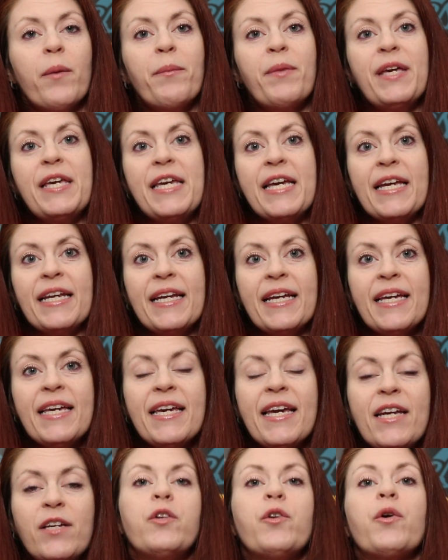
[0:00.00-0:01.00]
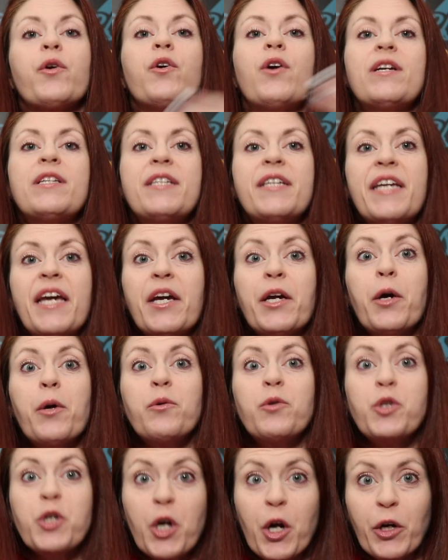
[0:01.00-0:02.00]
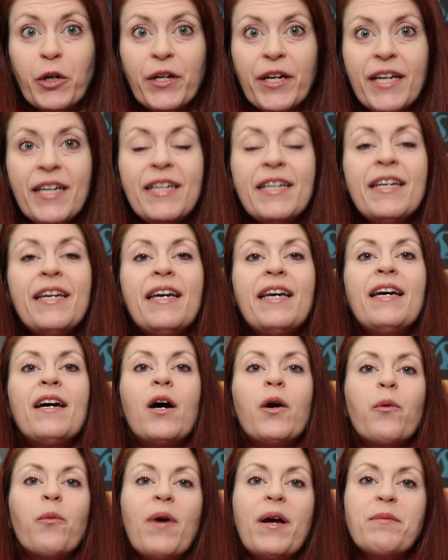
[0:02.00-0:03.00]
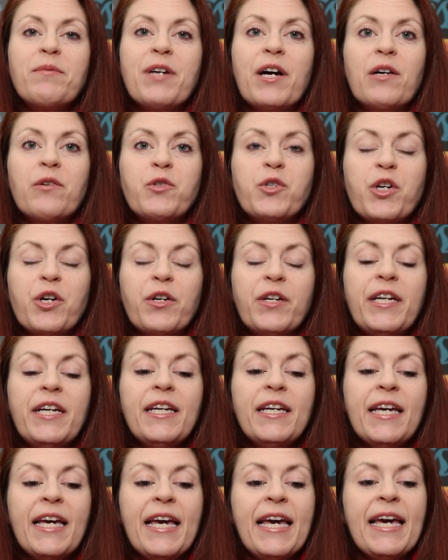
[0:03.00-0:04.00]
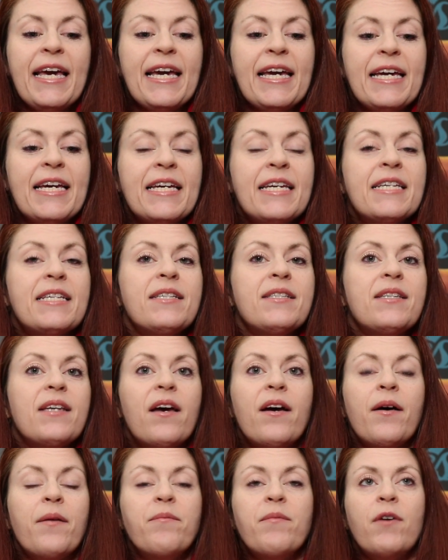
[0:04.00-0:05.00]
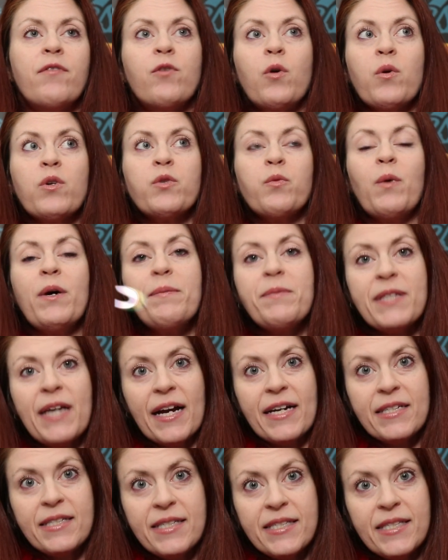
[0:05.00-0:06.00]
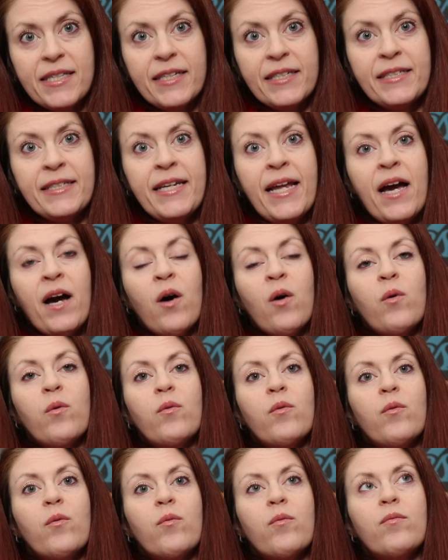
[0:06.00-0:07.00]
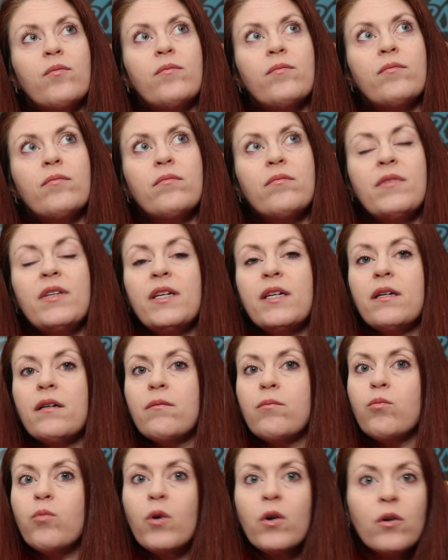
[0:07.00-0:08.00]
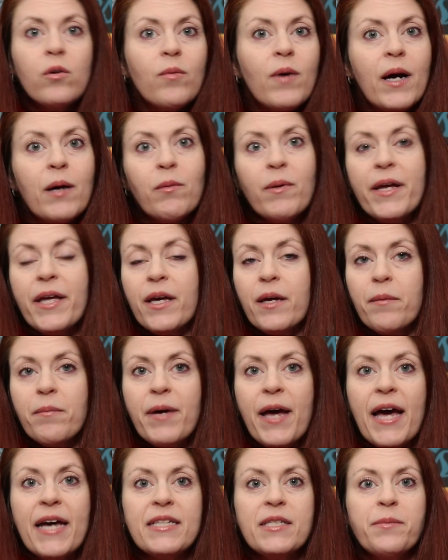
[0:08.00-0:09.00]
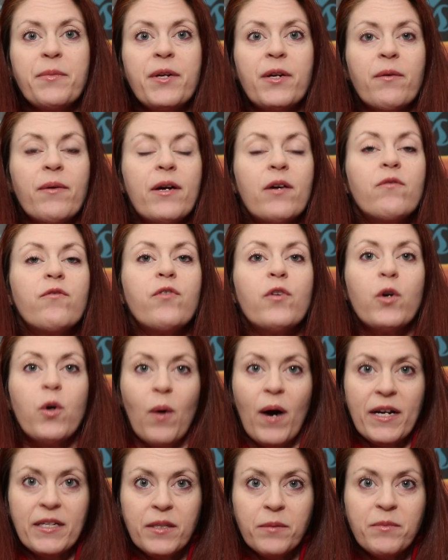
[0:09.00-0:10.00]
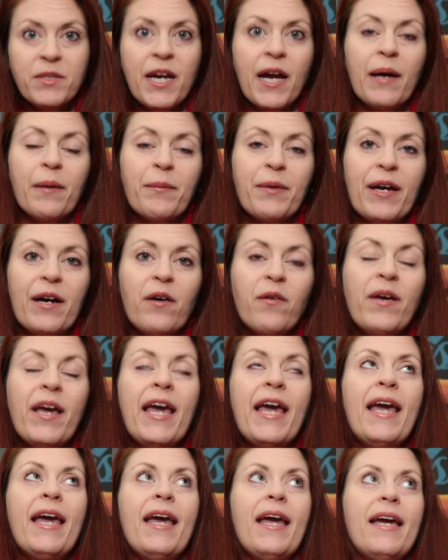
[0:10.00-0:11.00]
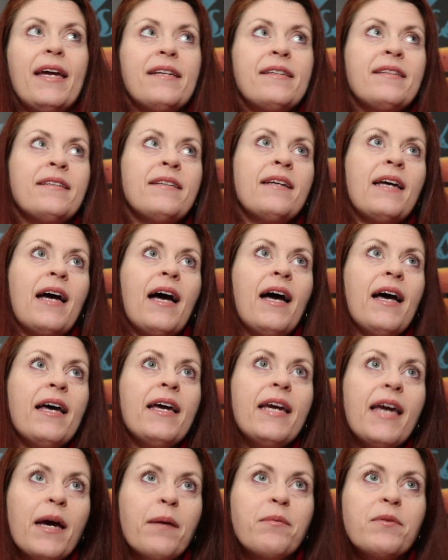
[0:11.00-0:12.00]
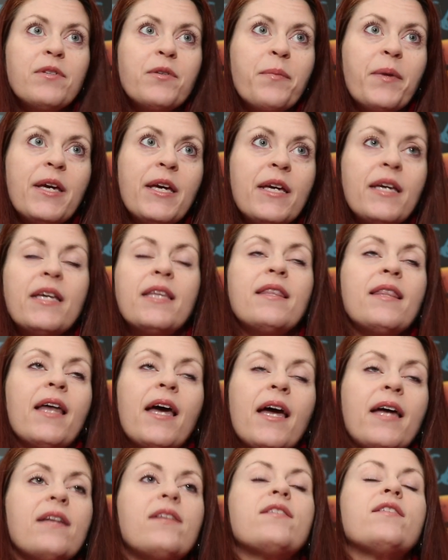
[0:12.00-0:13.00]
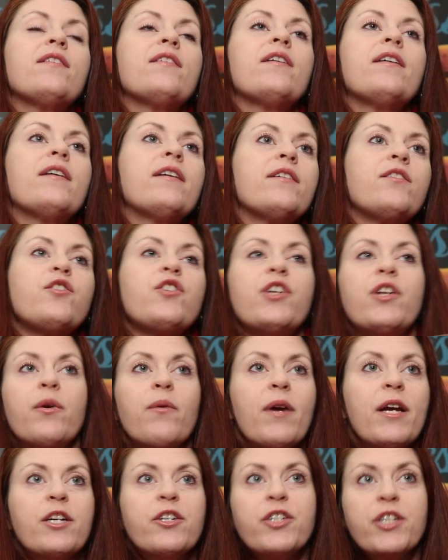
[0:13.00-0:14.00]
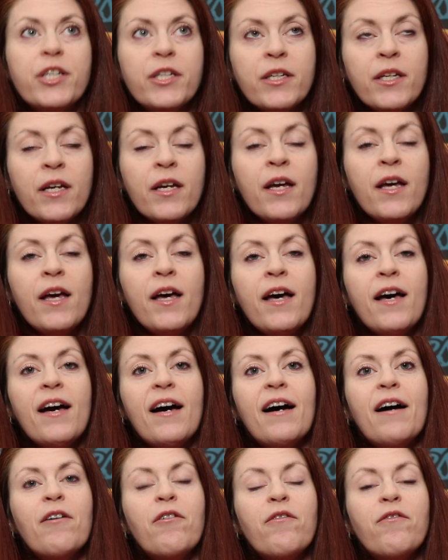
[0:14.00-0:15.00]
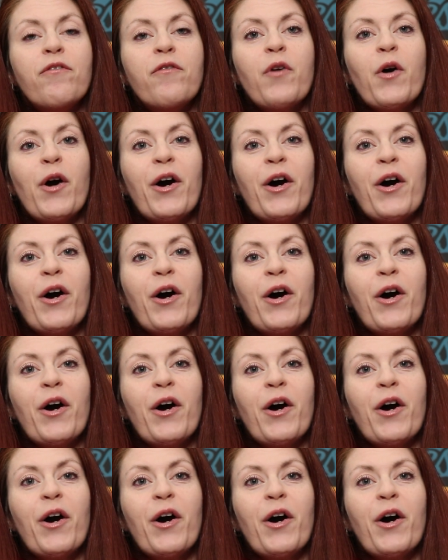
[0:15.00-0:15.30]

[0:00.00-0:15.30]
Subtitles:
beginning in your crested gecko journey, a reptile journey, is of course websites. Now, the World Wide Web has been around for quite some time now, and I happen to be in that generation of